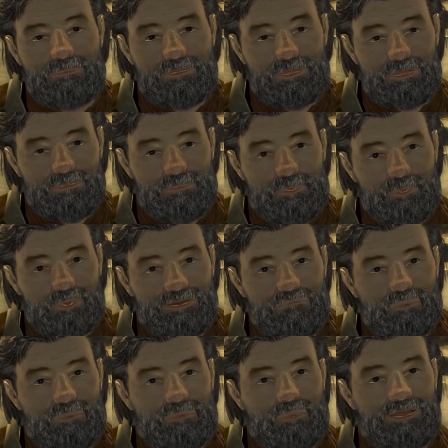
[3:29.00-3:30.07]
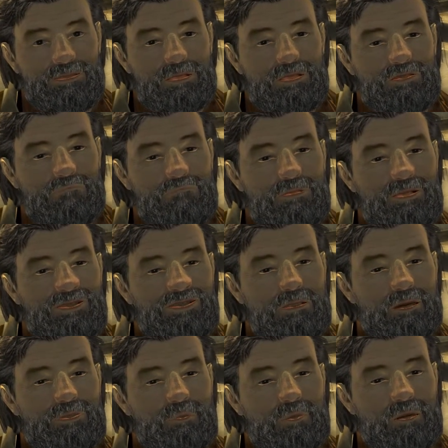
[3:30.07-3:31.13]
I told them we would take them back
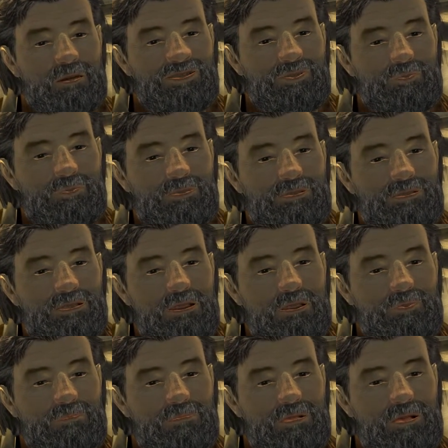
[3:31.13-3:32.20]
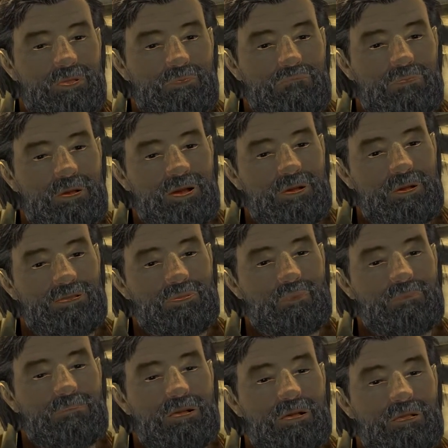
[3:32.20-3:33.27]
into N C R territory because
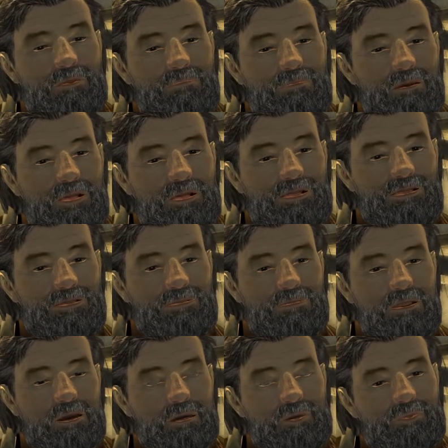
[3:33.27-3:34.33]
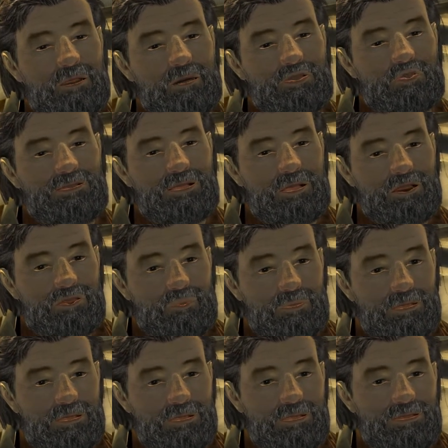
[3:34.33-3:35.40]
we'd already lost ten rangers on the
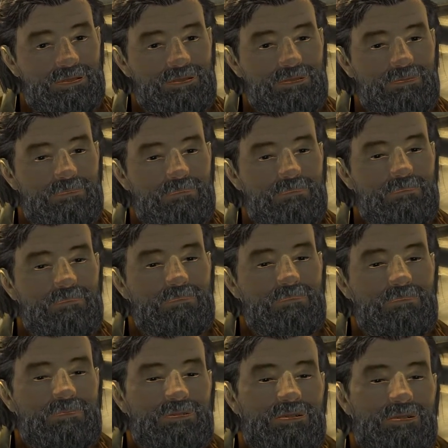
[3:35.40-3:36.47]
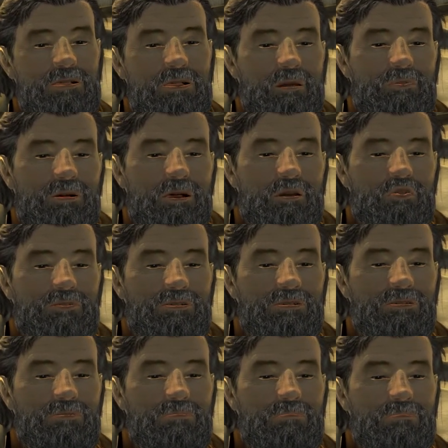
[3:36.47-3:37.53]
way out. Ten rangers,
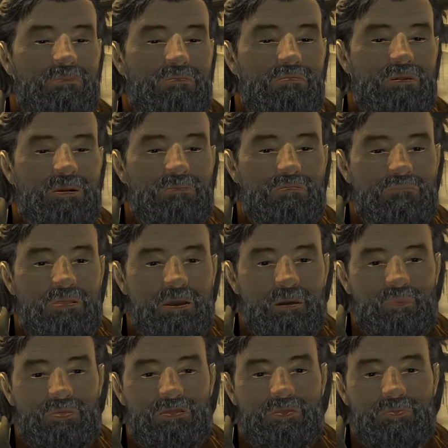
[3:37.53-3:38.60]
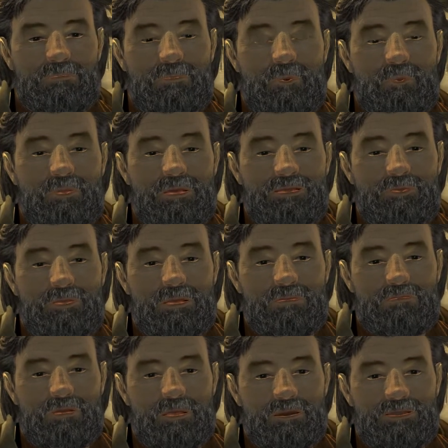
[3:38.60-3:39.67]
five men with three oh eight
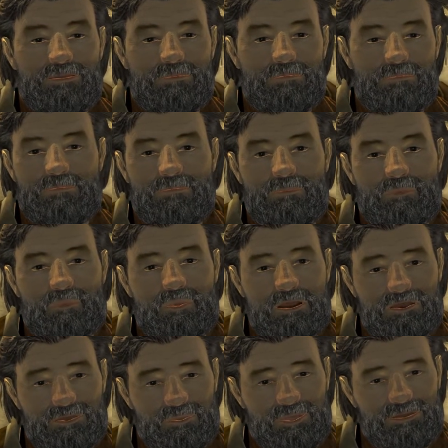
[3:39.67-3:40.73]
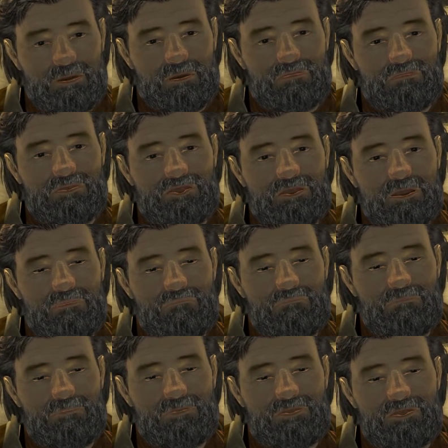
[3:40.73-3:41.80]
rifles. Well, that was enough for them.
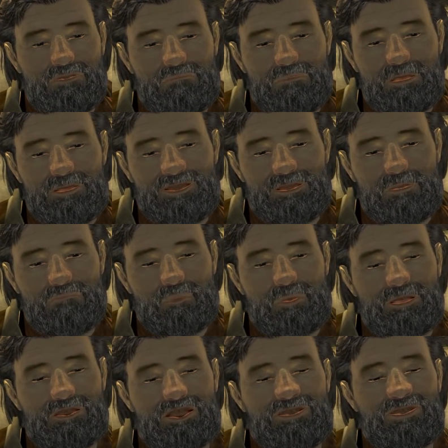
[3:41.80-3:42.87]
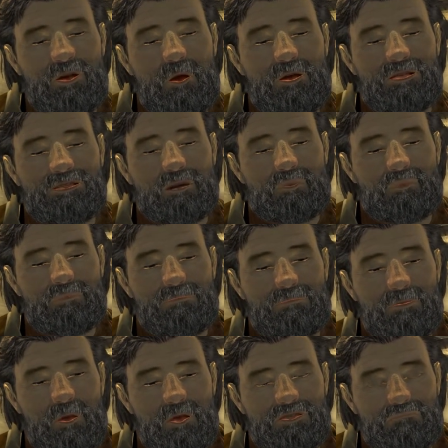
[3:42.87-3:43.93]
They packed up what they could and we
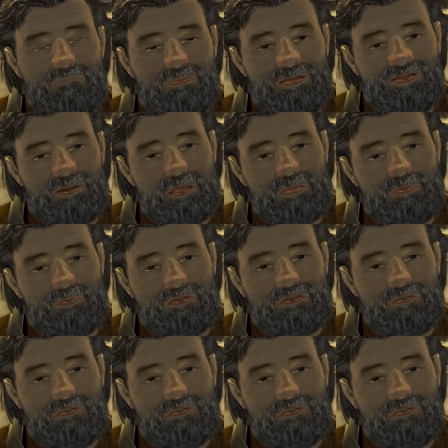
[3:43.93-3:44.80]
took them back north.